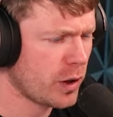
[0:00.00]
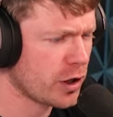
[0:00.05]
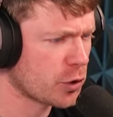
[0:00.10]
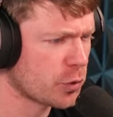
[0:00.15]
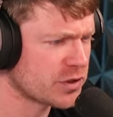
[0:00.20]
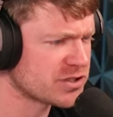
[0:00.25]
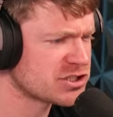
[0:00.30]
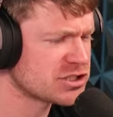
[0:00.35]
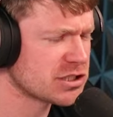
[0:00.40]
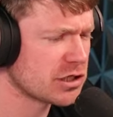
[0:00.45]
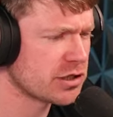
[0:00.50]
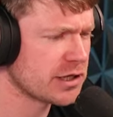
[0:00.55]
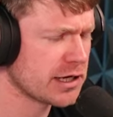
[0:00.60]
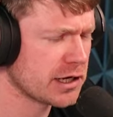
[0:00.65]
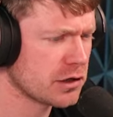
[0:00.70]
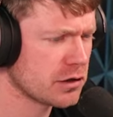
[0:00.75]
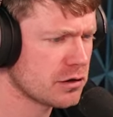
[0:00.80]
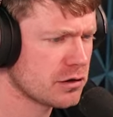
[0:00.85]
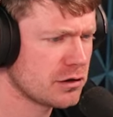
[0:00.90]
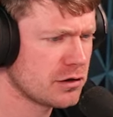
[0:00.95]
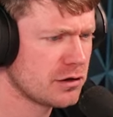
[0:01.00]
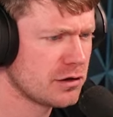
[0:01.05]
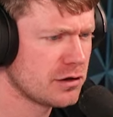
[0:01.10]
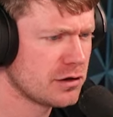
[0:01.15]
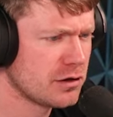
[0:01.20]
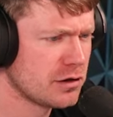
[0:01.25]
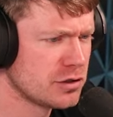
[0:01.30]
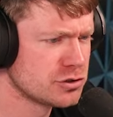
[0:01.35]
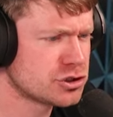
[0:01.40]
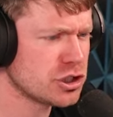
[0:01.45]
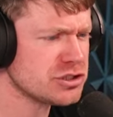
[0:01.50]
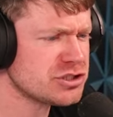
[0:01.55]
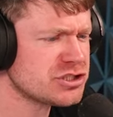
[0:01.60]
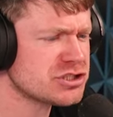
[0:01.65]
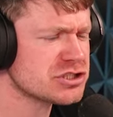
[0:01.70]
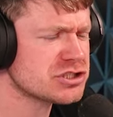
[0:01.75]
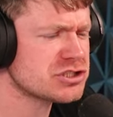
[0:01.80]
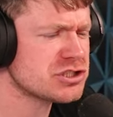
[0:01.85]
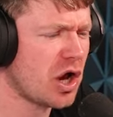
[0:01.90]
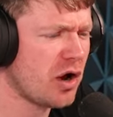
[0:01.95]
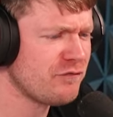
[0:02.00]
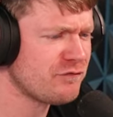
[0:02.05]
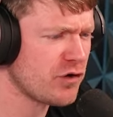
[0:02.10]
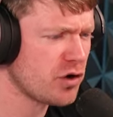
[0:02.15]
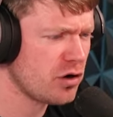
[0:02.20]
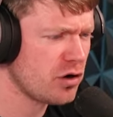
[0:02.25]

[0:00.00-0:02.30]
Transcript: Why are we still here? Just to suffer?